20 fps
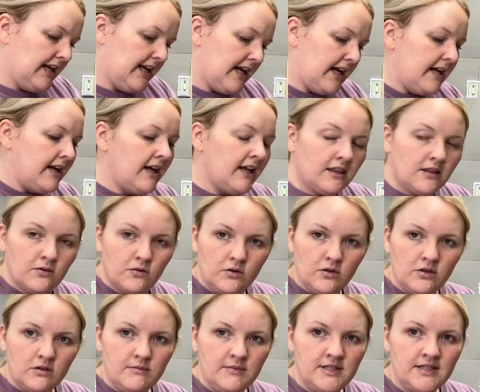I cut the
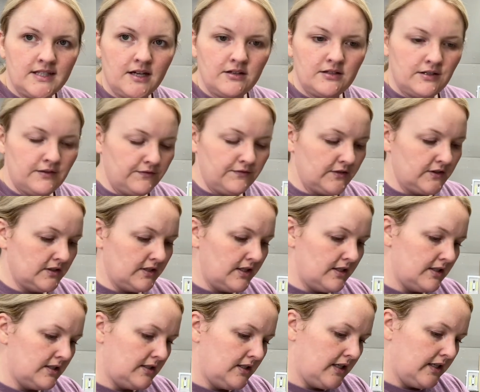ornaments out differently
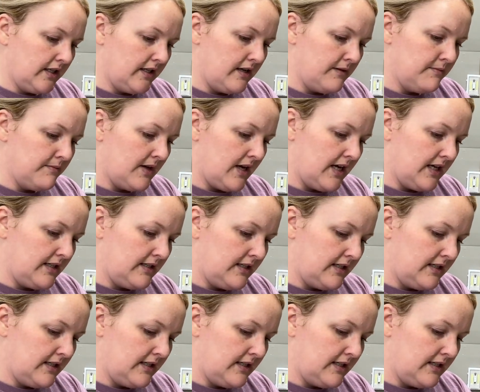this time. I